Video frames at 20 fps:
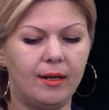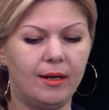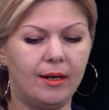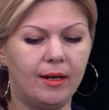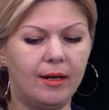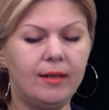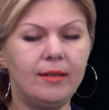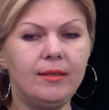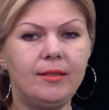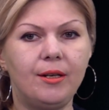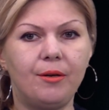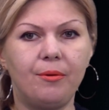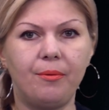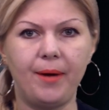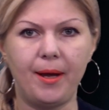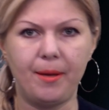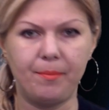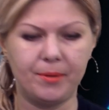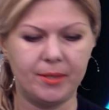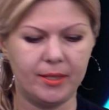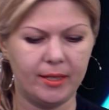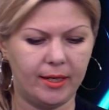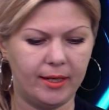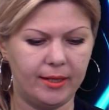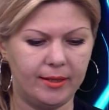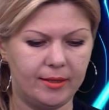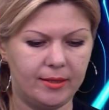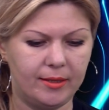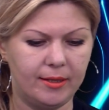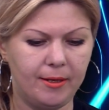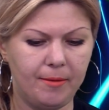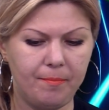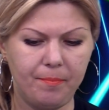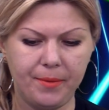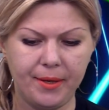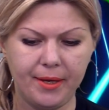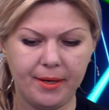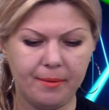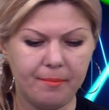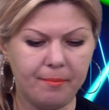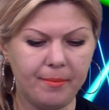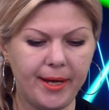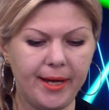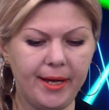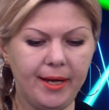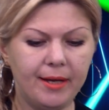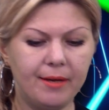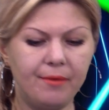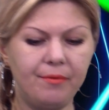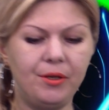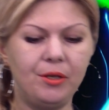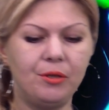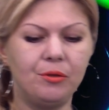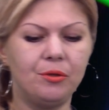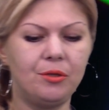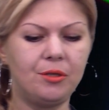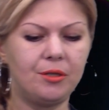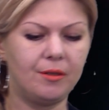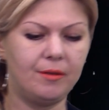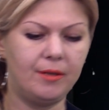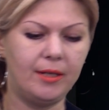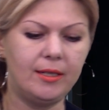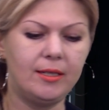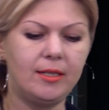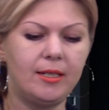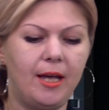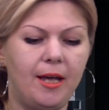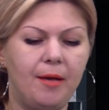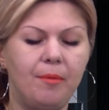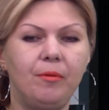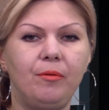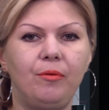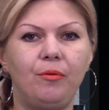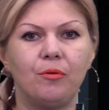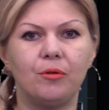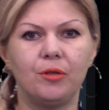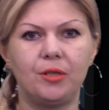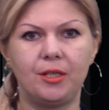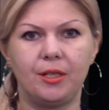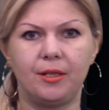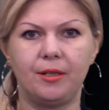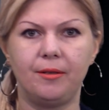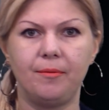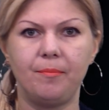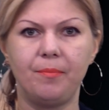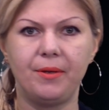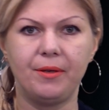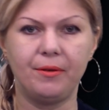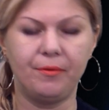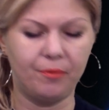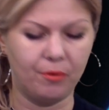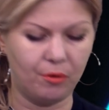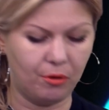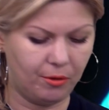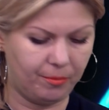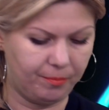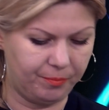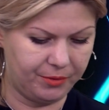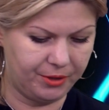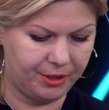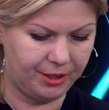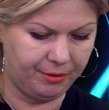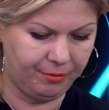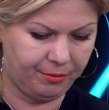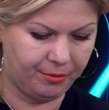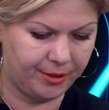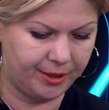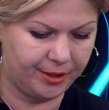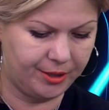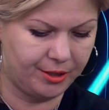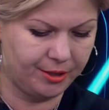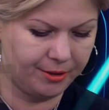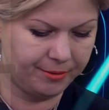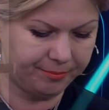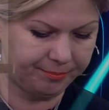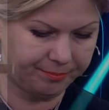Other websites may have used the same photo for different